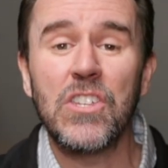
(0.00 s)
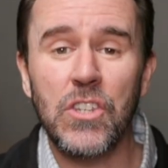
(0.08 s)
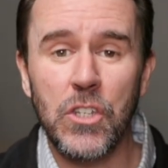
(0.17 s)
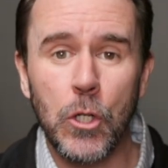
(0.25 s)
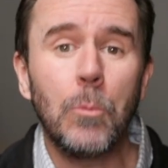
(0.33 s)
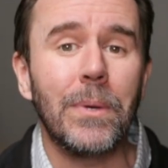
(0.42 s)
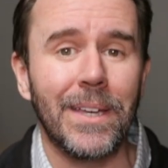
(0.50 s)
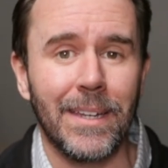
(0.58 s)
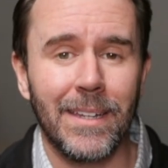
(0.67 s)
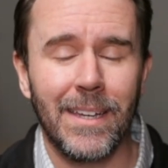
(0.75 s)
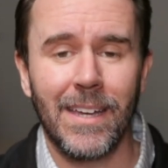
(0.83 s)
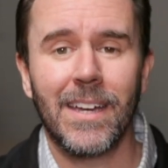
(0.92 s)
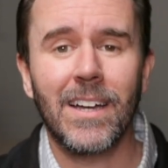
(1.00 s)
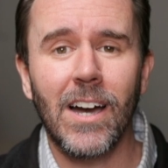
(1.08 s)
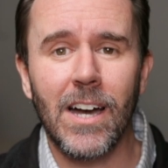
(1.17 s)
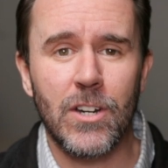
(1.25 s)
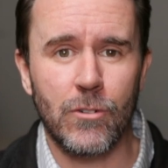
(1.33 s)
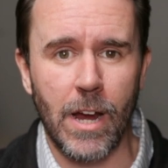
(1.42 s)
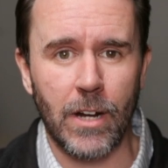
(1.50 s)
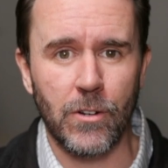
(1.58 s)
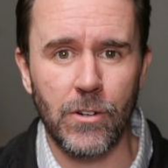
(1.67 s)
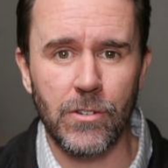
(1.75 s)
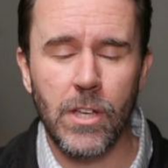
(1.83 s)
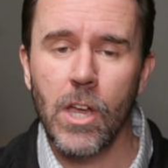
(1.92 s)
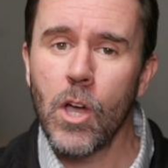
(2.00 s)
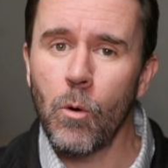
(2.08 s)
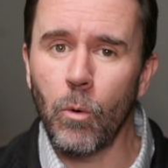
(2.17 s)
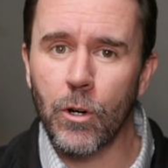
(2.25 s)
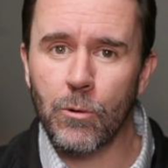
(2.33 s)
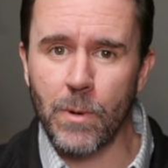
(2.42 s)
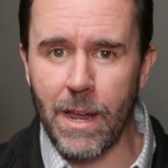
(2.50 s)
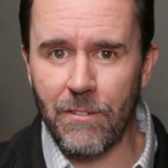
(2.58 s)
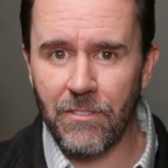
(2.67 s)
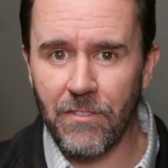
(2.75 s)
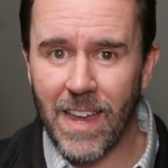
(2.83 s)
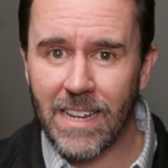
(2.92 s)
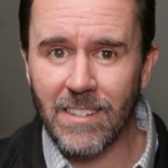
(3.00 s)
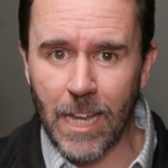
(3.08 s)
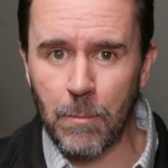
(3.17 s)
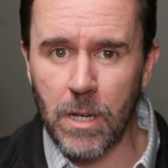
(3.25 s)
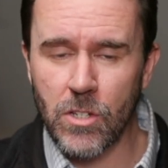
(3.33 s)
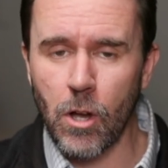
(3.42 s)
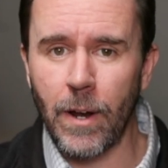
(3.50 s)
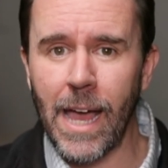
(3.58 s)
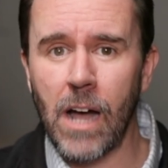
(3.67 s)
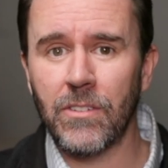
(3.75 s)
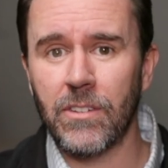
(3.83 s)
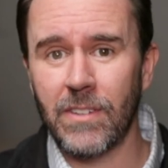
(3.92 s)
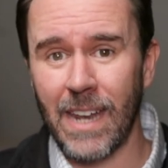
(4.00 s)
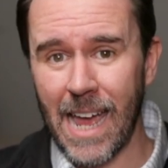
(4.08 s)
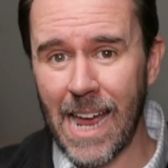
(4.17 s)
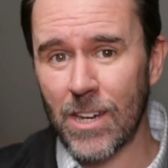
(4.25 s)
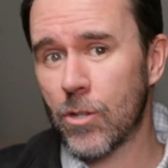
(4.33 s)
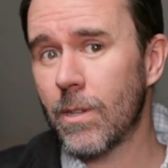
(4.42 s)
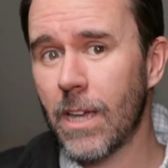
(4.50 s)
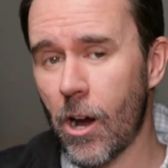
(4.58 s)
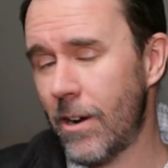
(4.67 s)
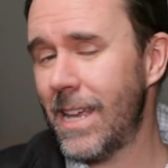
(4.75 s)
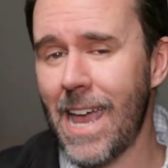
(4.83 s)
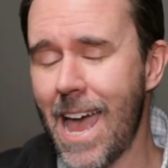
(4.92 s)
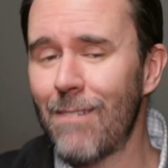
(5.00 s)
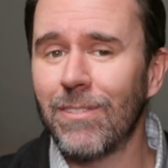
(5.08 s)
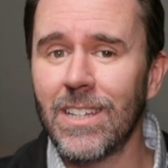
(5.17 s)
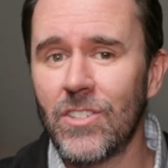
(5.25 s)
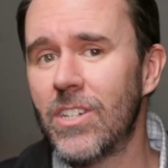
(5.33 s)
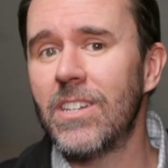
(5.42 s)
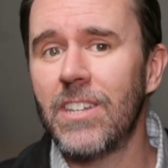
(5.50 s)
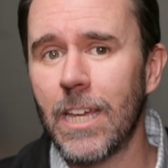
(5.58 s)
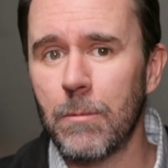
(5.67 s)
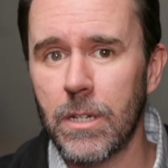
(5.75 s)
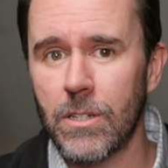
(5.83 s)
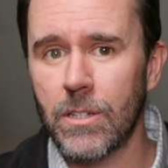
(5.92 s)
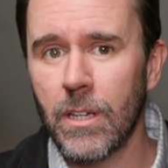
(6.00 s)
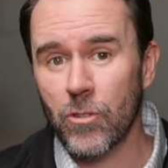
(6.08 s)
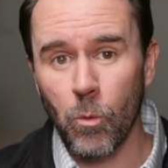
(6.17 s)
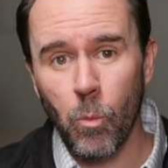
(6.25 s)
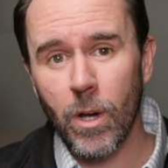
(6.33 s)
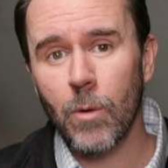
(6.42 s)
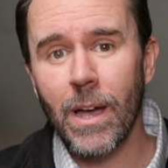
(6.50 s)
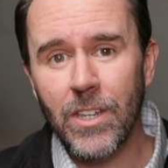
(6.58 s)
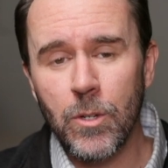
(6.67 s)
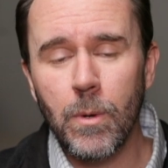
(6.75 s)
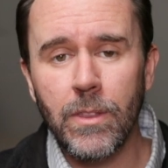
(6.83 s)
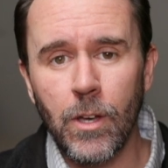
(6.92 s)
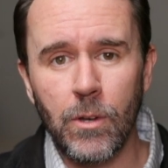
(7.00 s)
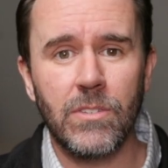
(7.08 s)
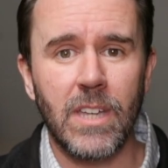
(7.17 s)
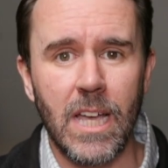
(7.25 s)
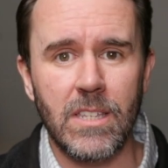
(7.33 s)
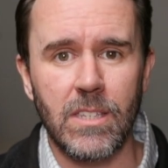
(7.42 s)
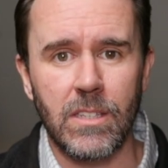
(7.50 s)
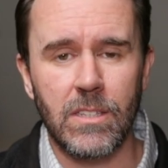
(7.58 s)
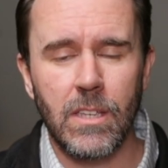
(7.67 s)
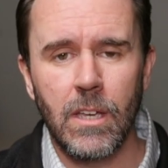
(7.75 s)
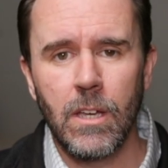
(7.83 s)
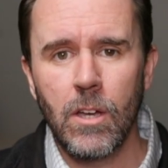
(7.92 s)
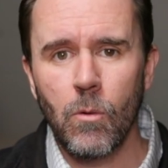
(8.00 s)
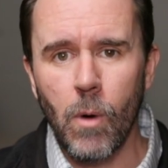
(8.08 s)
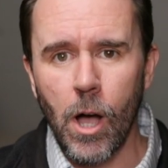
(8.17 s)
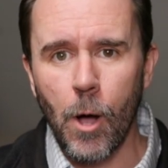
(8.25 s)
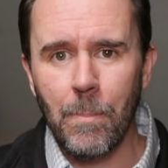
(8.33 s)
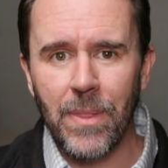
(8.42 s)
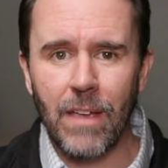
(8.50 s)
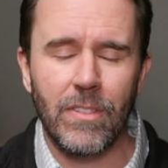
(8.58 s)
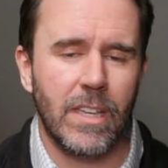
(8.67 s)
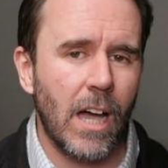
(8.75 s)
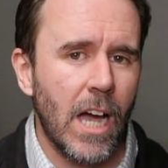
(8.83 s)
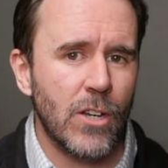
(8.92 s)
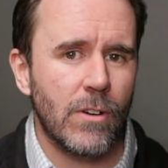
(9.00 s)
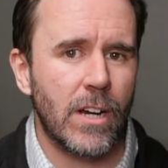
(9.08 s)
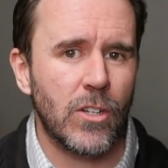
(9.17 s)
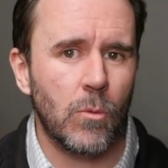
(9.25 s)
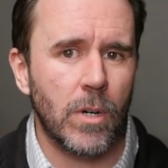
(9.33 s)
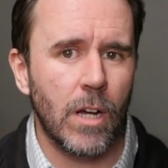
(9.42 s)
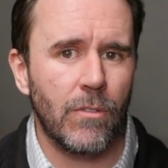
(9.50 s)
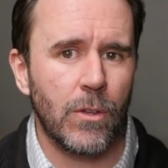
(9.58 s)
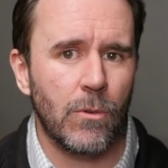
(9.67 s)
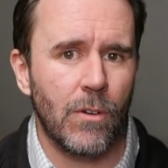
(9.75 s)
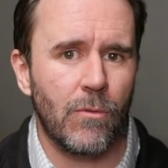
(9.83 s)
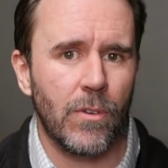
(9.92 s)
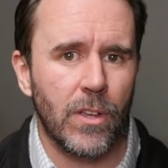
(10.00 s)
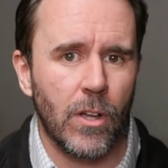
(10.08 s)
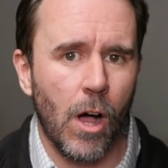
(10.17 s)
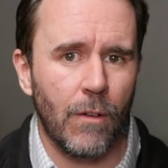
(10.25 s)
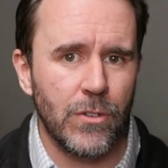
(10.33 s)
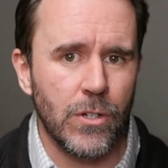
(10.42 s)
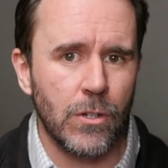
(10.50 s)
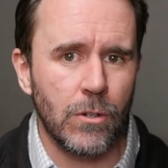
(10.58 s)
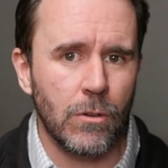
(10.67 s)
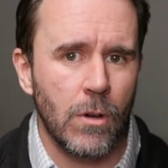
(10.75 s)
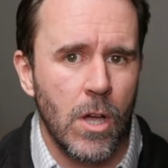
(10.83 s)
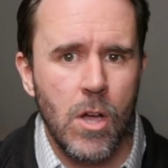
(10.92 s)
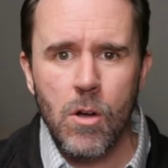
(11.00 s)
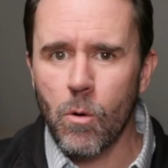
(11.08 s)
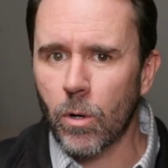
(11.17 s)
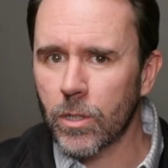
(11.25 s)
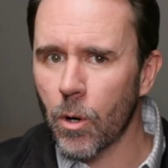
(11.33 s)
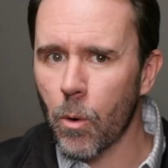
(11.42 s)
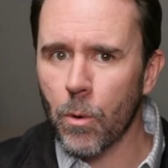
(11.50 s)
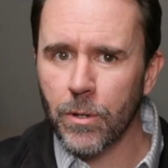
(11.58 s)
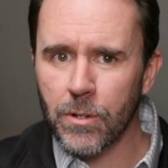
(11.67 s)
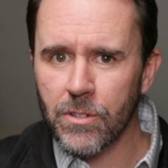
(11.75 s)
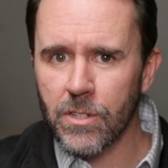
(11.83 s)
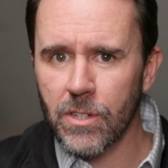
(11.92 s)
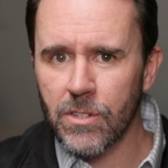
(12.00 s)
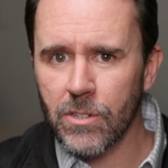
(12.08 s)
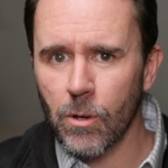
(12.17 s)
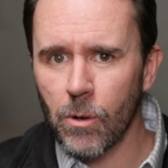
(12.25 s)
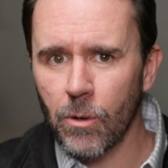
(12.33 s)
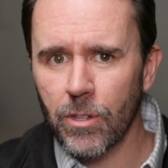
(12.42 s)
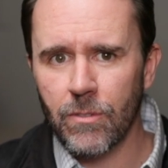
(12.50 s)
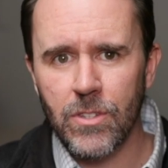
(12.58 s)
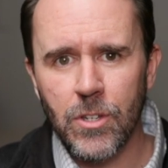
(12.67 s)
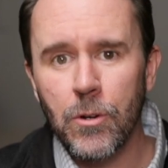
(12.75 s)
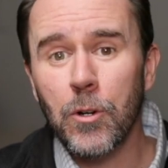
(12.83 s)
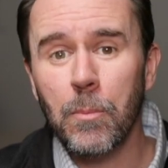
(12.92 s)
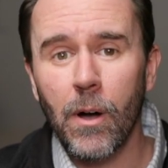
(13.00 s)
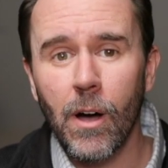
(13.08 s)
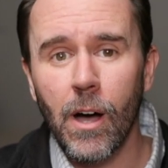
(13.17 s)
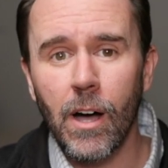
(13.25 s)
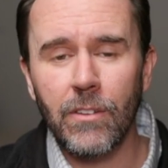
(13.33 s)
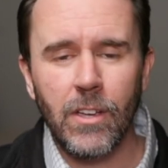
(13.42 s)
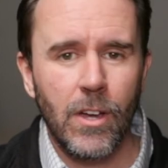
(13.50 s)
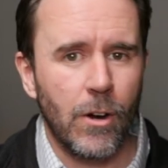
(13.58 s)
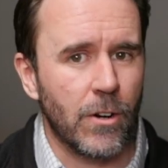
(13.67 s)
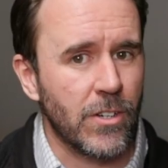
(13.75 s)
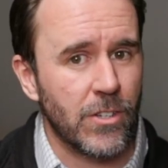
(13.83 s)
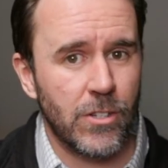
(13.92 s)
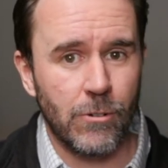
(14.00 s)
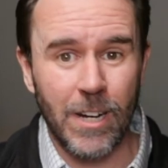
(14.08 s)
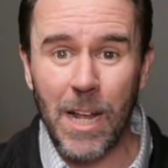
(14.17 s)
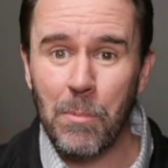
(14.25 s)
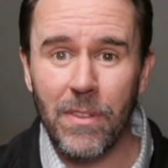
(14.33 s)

stupid contractors will create fake damage on houses that actually already have legit damage. So what do I do in those cases? Well, if the contractor went over the roof with a golf shoe or quarters in the soles of his cougar paws or just straight up